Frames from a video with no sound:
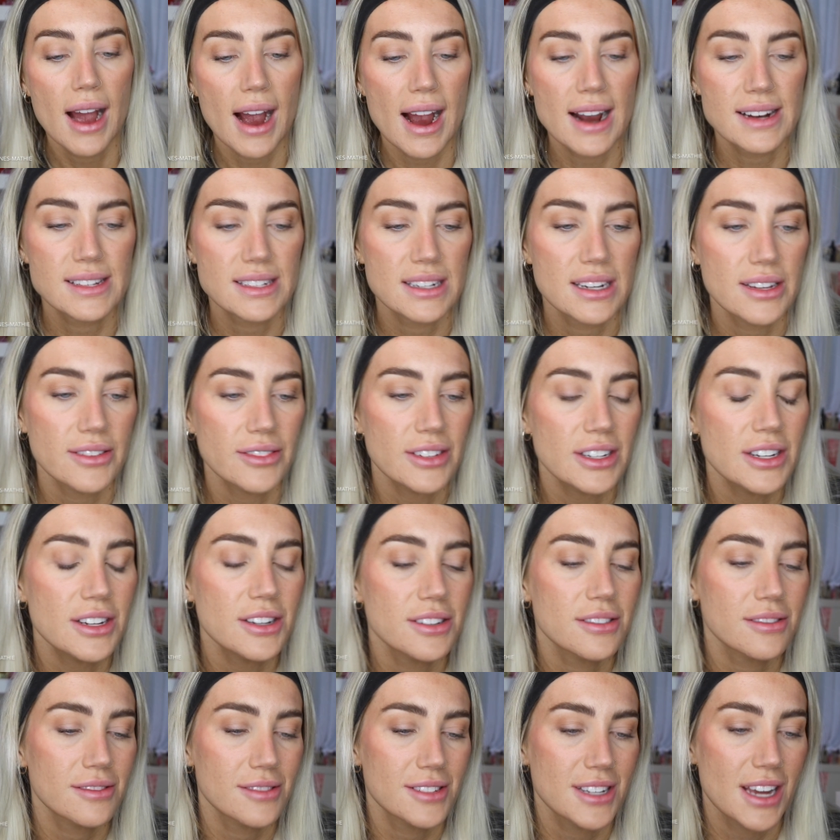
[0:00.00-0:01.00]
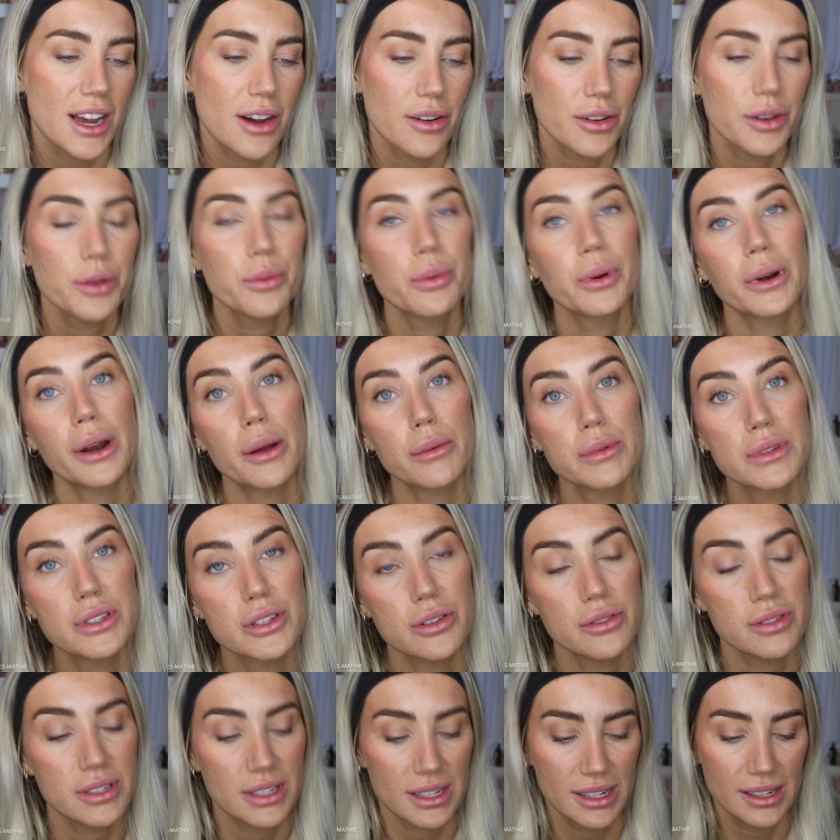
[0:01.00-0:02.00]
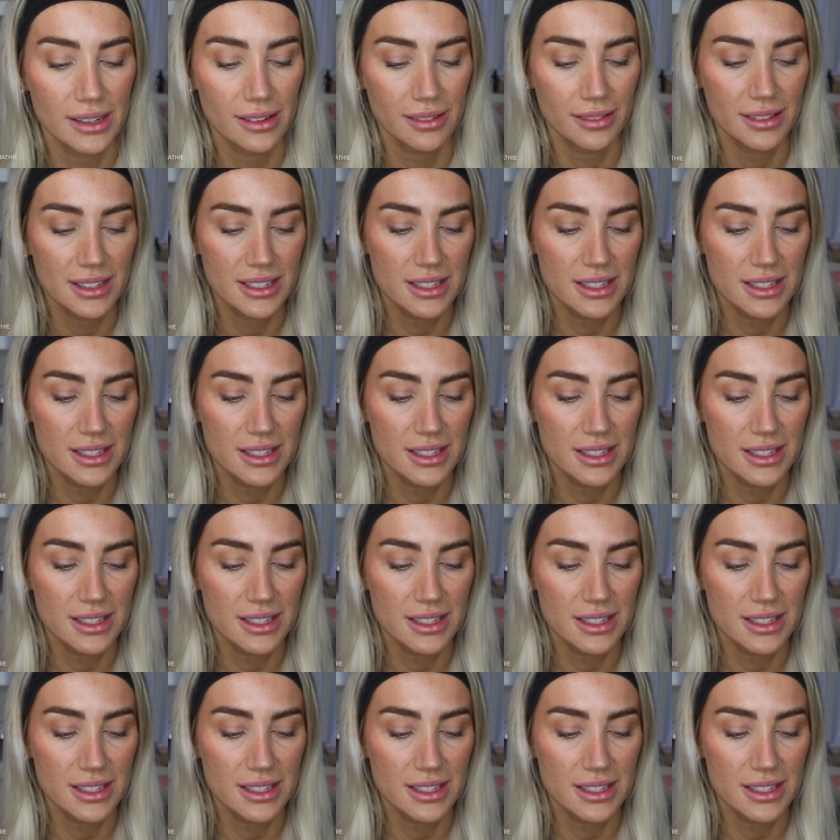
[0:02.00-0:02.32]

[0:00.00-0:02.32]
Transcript: I didn't even tell you what I was using.